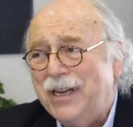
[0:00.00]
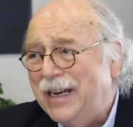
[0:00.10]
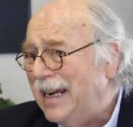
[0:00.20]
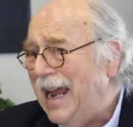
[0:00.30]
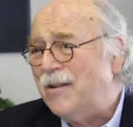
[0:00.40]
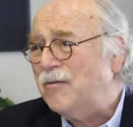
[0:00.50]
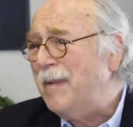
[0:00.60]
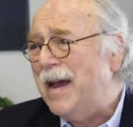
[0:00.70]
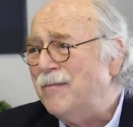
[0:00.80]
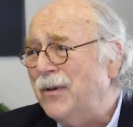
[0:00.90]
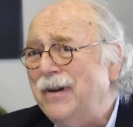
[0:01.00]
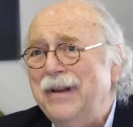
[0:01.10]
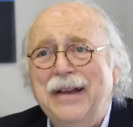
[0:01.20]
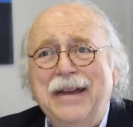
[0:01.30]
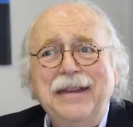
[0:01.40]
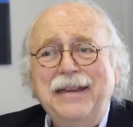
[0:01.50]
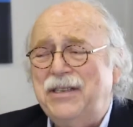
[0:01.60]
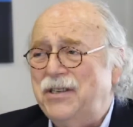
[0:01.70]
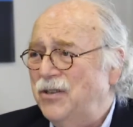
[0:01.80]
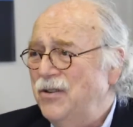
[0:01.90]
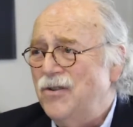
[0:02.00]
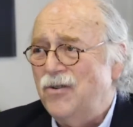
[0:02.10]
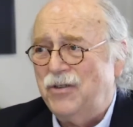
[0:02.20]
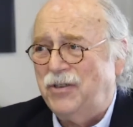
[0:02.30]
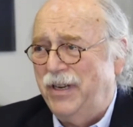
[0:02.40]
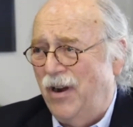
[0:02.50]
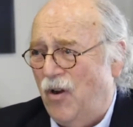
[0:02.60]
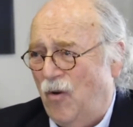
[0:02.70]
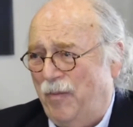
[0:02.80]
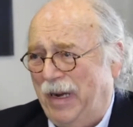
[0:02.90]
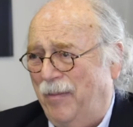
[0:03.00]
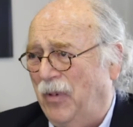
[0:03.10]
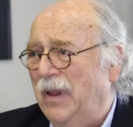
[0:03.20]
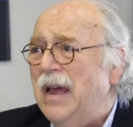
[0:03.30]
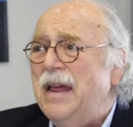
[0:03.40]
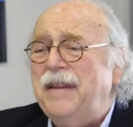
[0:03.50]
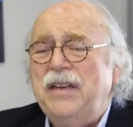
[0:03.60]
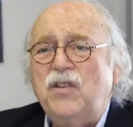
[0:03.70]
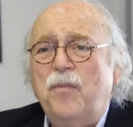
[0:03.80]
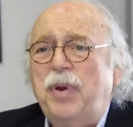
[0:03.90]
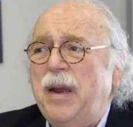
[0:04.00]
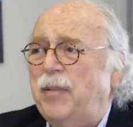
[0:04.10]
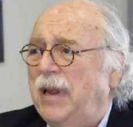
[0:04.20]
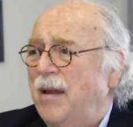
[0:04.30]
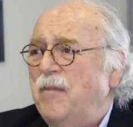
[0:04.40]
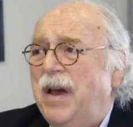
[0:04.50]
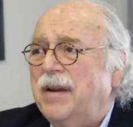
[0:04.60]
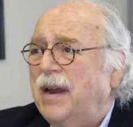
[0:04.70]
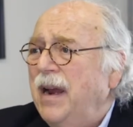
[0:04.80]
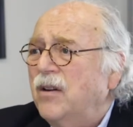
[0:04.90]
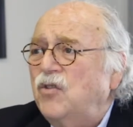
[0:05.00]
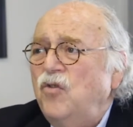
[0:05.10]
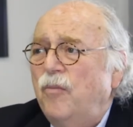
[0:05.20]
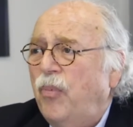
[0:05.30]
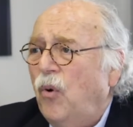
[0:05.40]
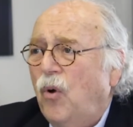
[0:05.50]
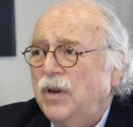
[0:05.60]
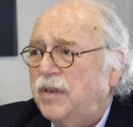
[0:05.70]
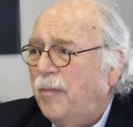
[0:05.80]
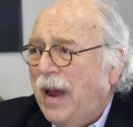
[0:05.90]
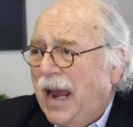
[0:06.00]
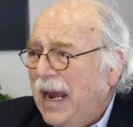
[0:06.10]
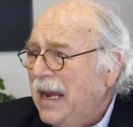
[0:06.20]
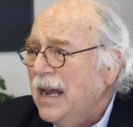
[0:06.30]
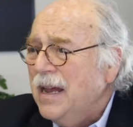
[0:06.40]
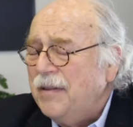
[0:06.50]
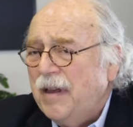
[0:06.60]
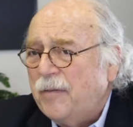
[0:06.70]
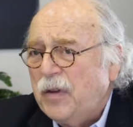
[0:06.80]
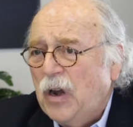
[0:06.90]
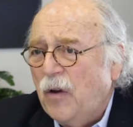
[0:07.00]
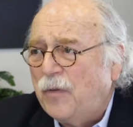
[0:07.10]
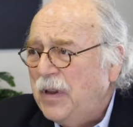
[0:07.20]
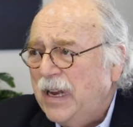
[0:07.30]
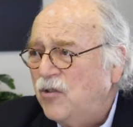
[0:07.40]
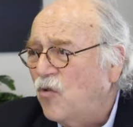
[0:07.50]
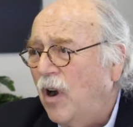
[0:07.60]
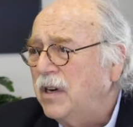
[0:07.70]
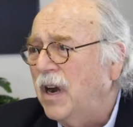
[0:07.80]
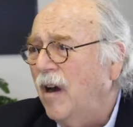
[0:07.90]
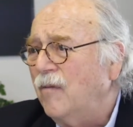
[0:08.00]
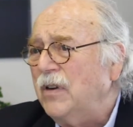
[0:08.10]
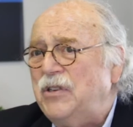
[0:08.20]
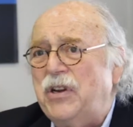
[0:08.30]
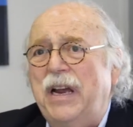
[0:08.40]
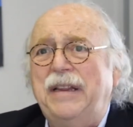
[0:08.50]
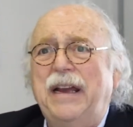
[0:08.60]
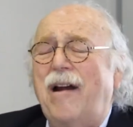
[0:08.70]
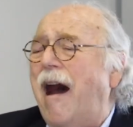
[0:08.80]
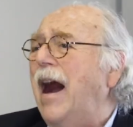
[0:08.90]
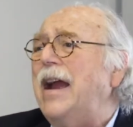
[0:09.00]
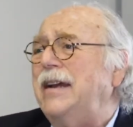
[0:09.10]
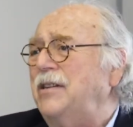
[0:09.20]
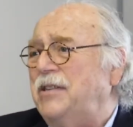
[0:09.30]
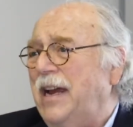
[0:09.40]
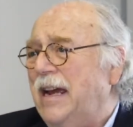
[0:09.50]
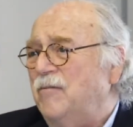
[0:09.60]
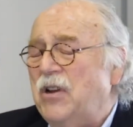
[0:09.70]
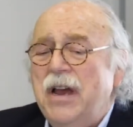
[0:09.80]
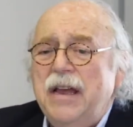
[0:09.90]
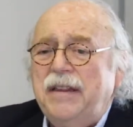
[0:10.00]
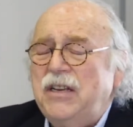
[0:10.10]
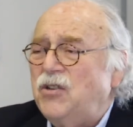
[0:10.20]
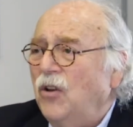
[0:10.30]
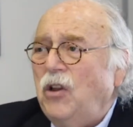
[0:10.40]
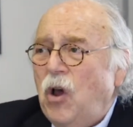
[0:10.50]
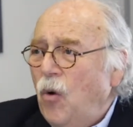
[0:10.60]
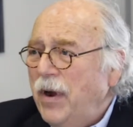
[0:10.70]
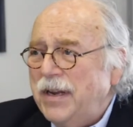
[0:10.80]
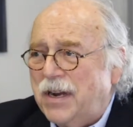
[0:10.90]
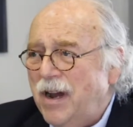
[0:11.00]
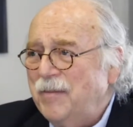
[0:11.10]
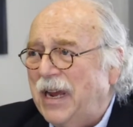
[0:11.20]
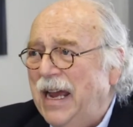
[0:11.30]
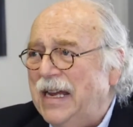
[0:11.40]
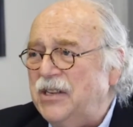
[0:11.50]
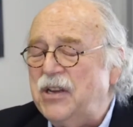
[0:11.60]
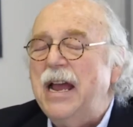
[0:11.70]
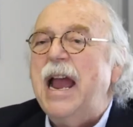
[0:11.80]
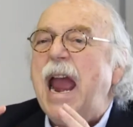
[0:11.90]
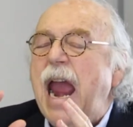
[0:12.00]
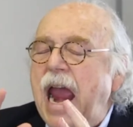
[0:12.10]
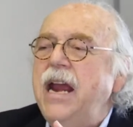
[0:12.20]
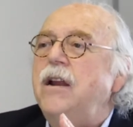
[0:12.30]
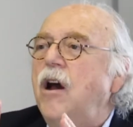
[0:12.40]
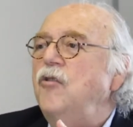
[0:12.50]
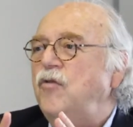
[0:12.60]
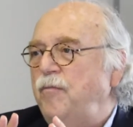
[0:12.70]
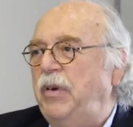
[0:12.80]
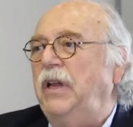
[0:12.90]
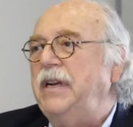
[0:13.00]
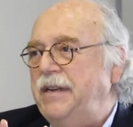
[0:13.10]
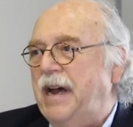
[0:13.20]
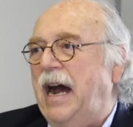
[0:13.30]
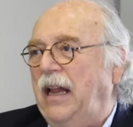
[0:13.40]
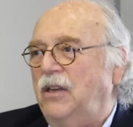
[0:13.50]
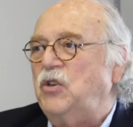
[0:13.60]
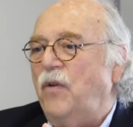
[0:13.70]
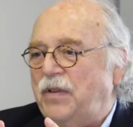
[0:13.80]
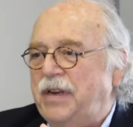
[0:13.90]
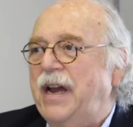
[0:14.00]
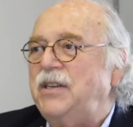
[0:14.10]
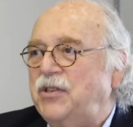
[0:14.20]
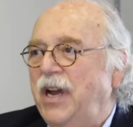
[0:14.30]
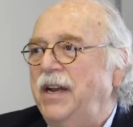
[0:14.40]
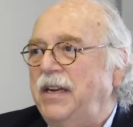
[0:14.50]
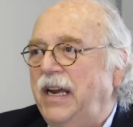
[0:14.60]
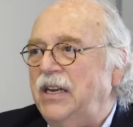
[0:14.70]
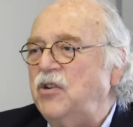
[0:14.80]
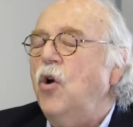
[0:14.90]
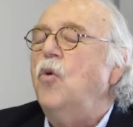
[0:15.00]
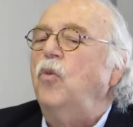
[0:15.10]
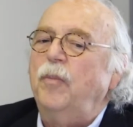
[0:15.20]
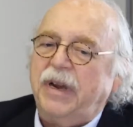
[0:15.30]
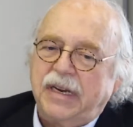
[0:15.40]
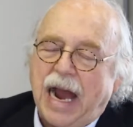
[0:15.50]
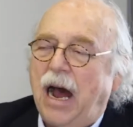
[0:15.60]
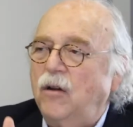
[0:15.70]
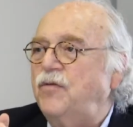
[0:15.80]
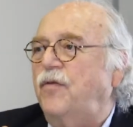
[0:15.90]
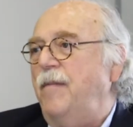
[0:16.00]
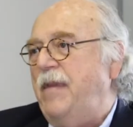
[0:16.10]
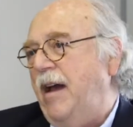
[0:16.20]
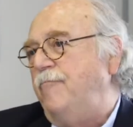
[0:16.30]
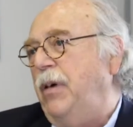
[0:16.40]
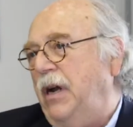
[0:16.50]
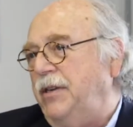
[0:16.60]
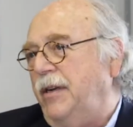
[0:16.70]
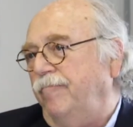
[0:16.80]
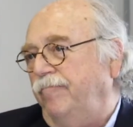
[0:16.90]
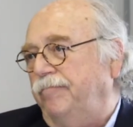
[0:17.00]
And again, remember, this is nursing home people. These are people on Medicare too poor to pay for their drug coverage and their eye exams. These are low-income kids. $800 billion over the next 10 years will be gouged from that budget.